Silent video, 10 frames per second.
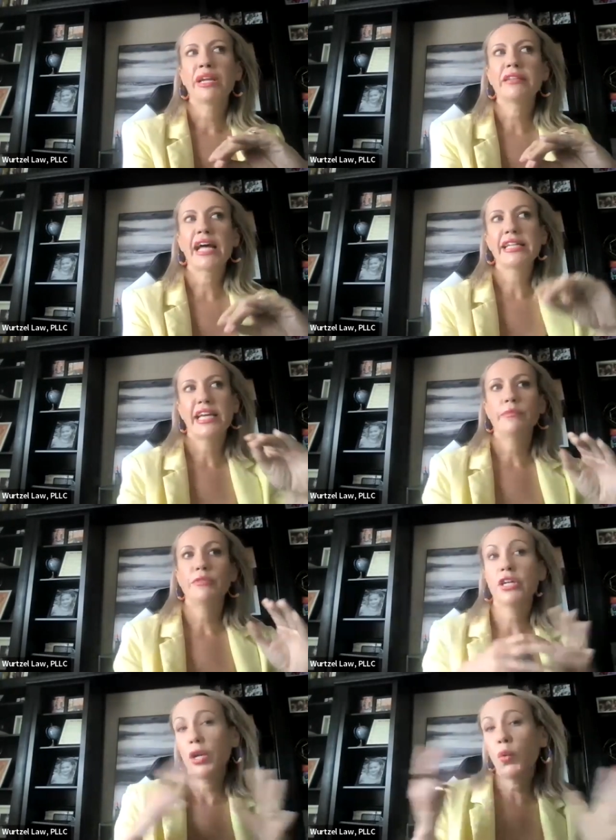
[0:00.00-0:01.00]
but a lot of times
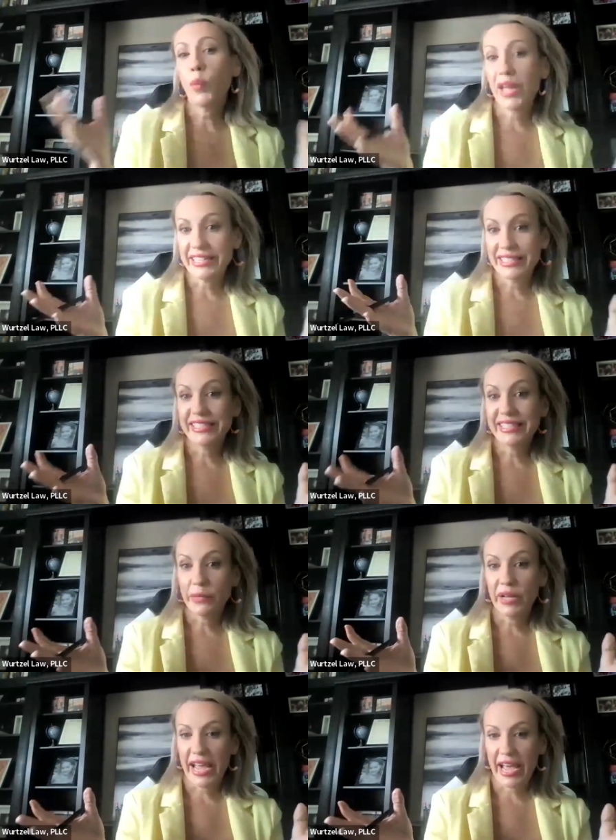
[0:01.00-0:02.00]
they're going to wait to see
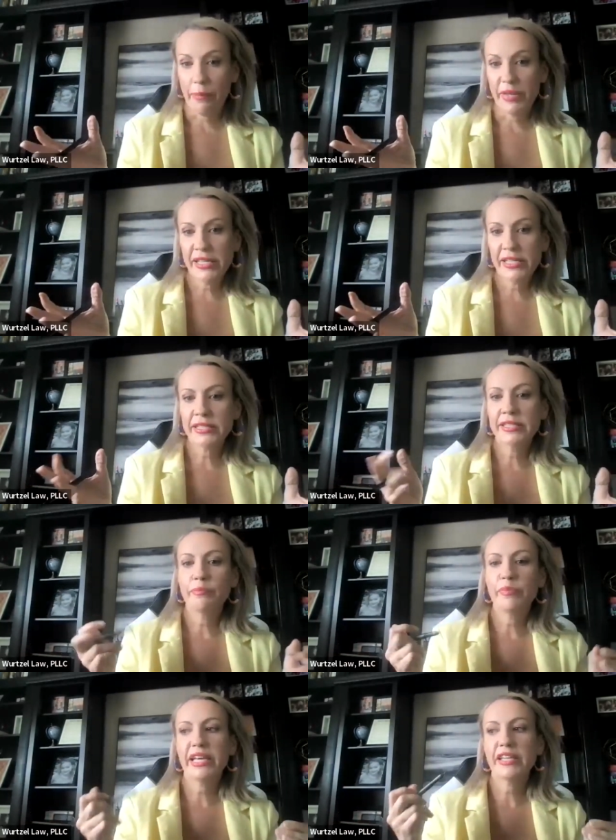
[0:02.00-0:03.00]
what happens,
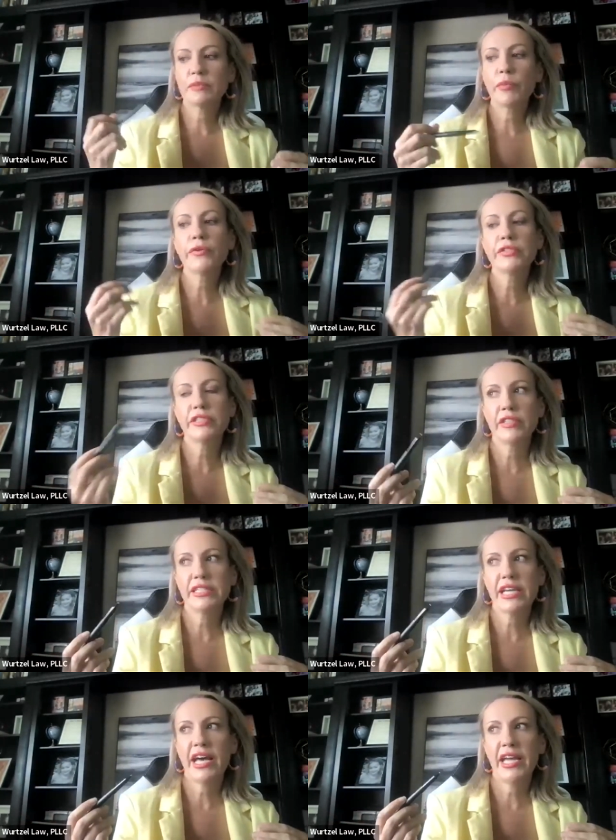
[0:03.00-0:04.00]
because most of the
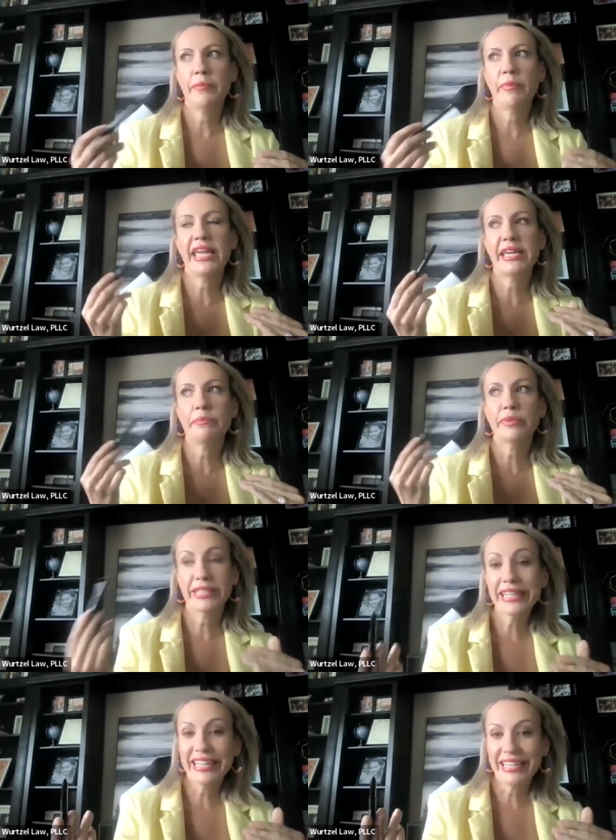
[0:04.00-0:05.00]
time a
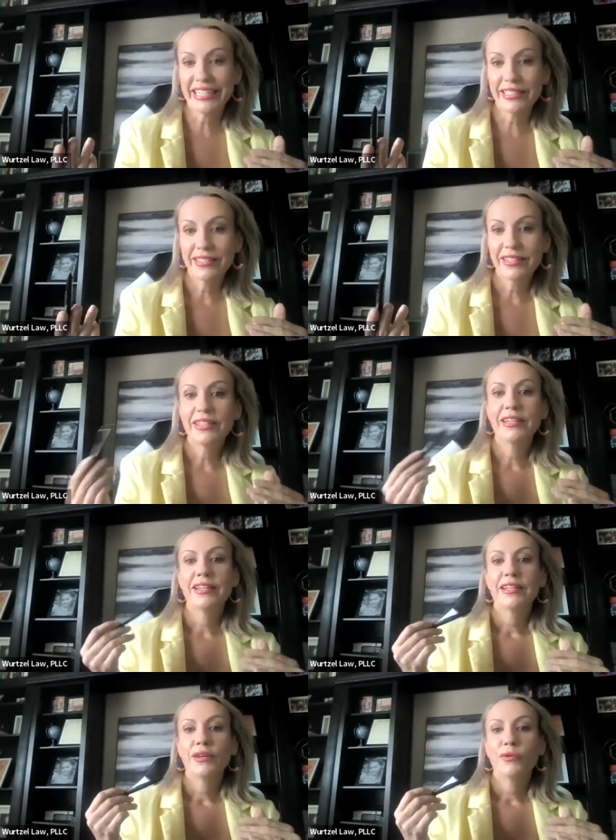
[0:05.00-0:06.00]
plea,
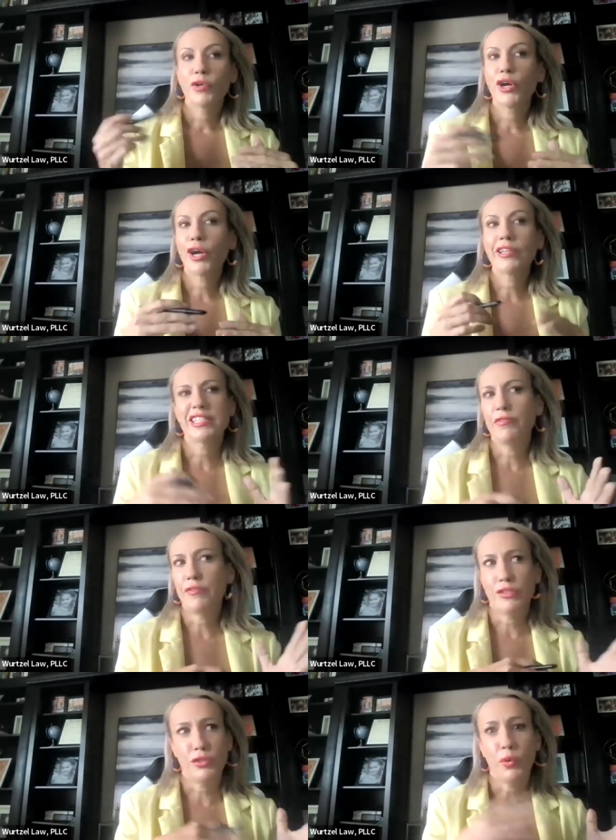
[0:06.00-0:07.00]
regardless of if
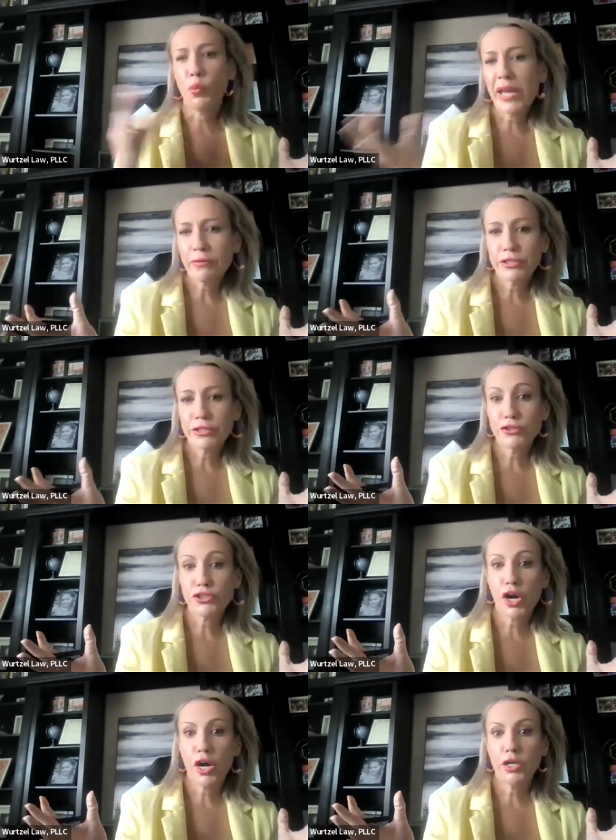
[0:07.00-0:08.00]
it's to a way reduced
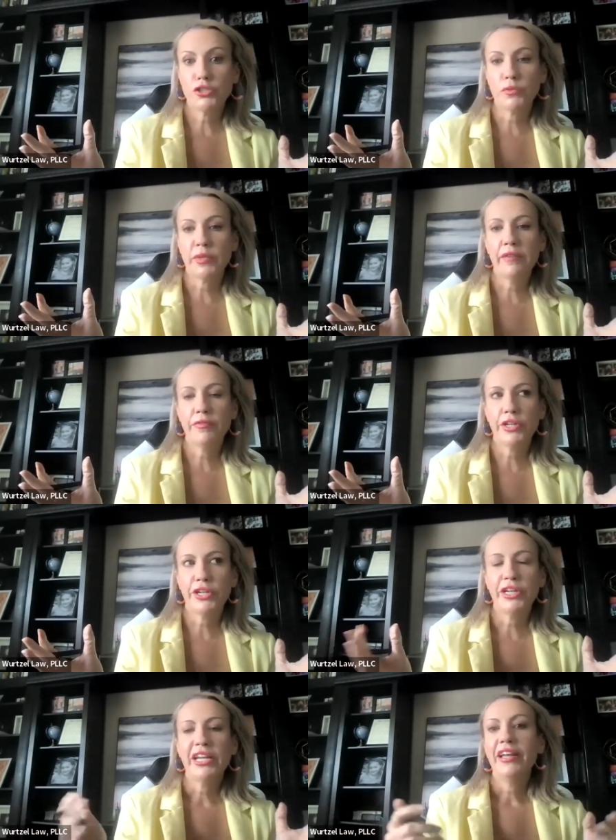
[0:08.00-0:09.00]
charge or
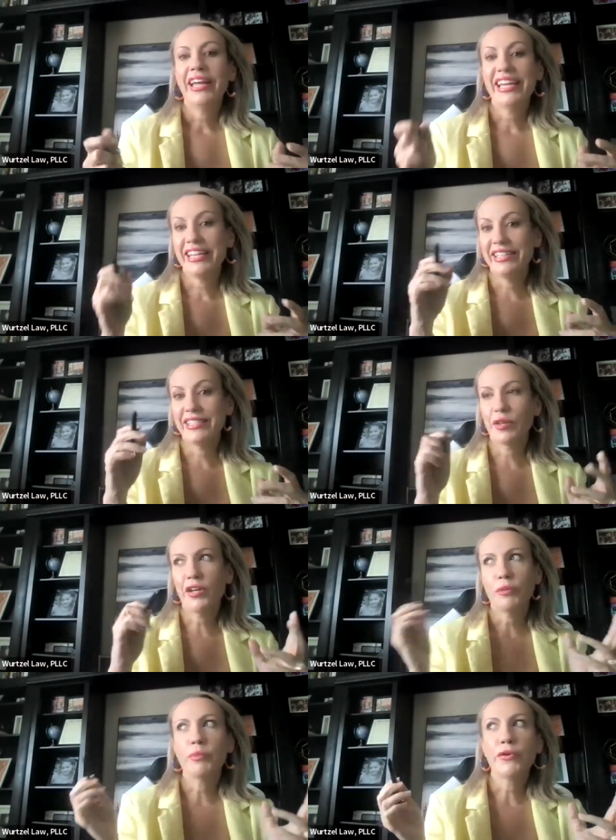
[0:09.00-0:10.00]
whatever, is
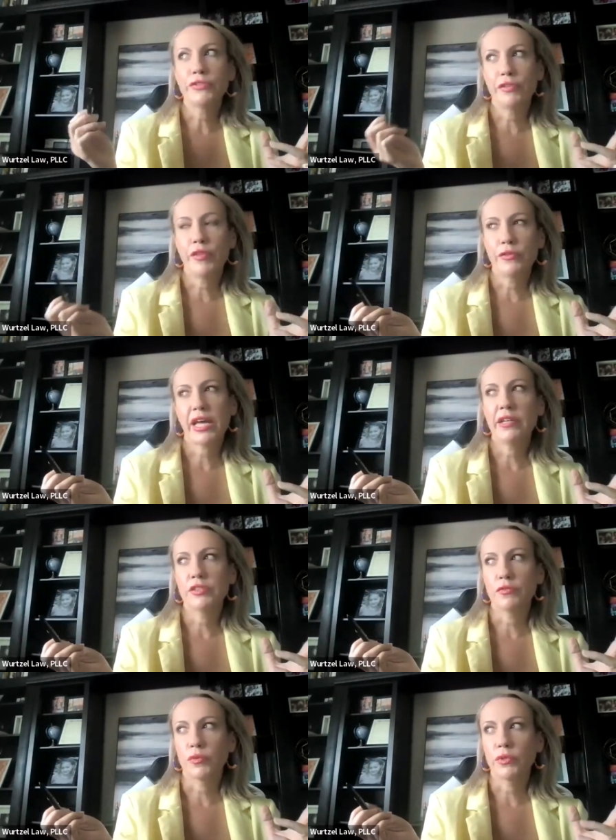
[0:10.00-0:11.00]
under most of those
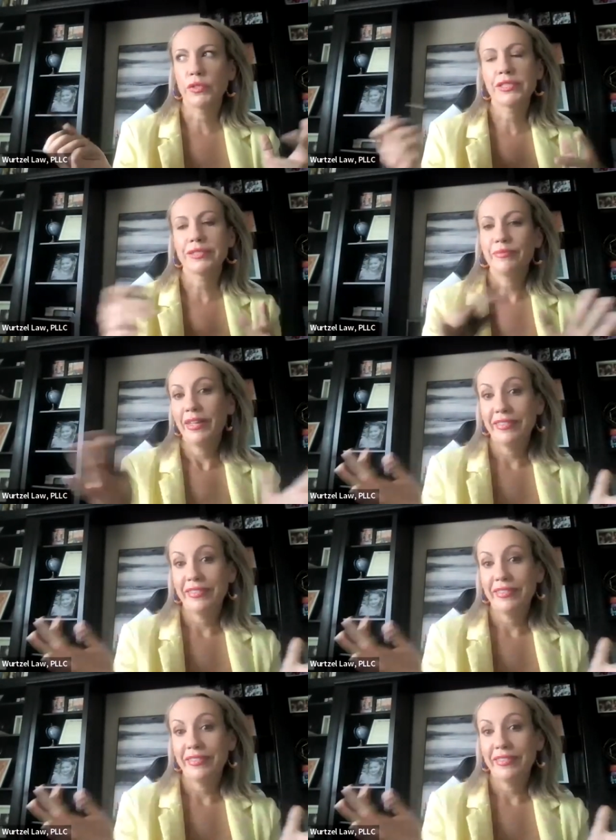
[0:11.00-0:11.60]
kinds of rules.